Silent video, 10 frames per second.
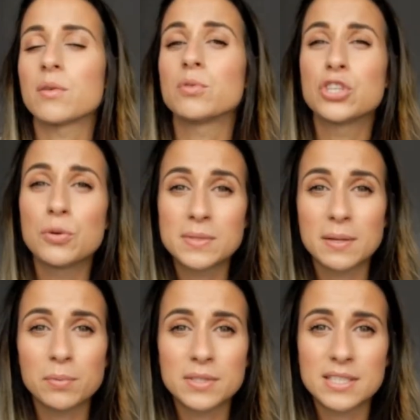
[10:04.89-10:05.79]
They were super
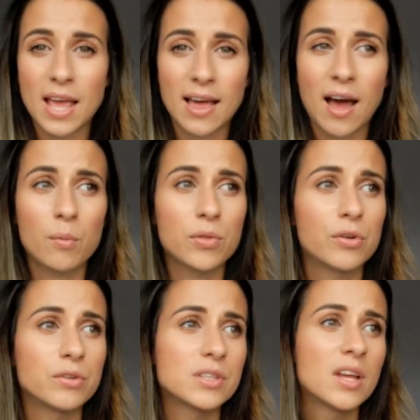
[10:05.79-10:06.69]
simple to take out with
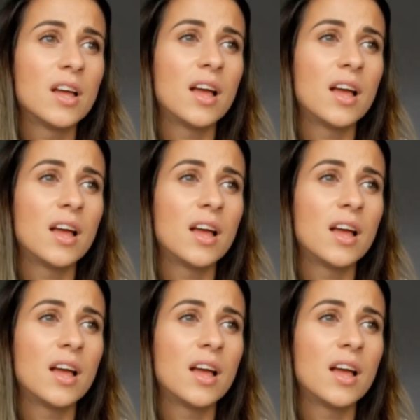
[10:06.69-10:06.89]
us.